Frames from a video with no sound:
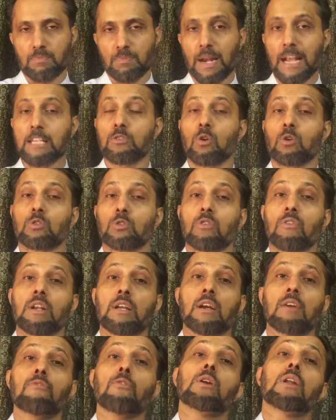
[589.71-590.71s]
Price also will
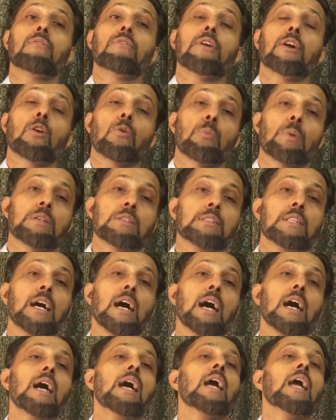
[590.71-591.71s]
come 45 rupees in
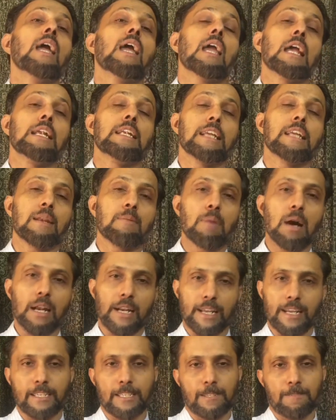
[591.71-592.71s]
the Indian
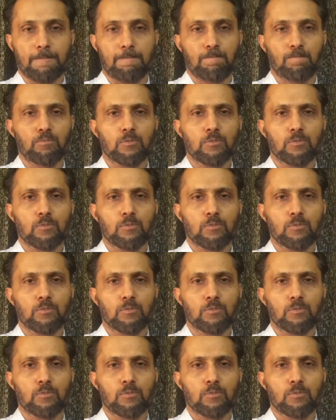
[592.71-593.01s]
market.